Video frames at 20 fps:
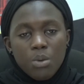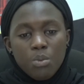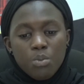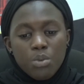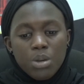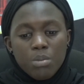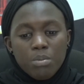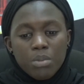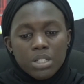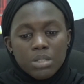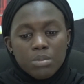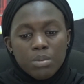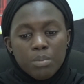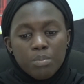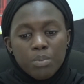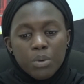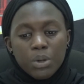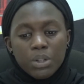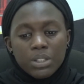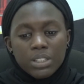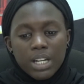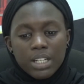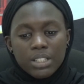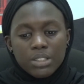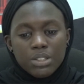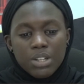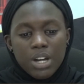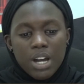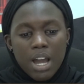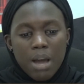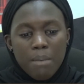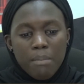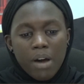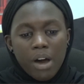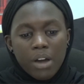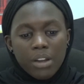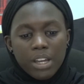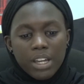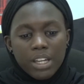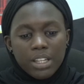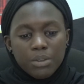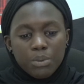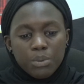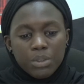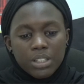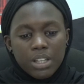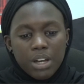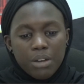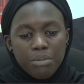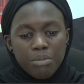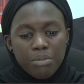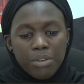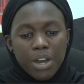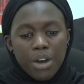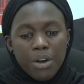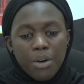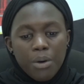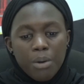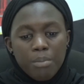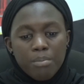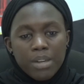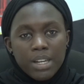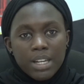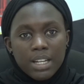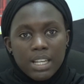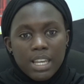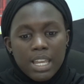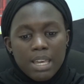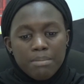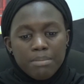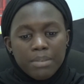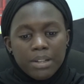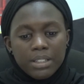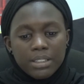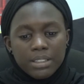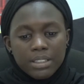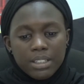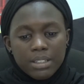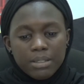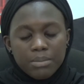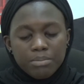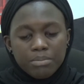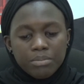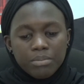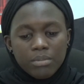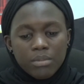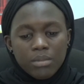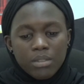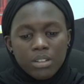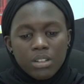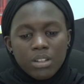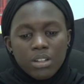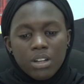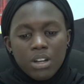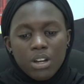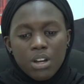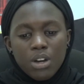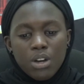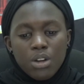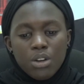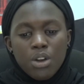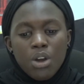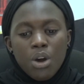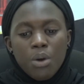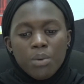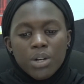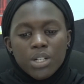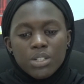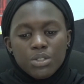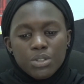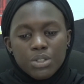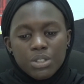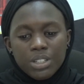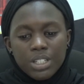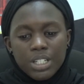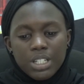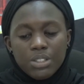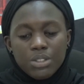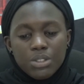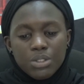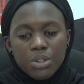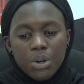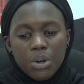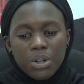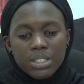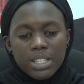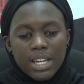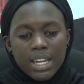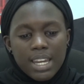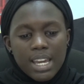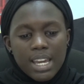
We must be bold and talk about it without fear of being labeled. No one should insult an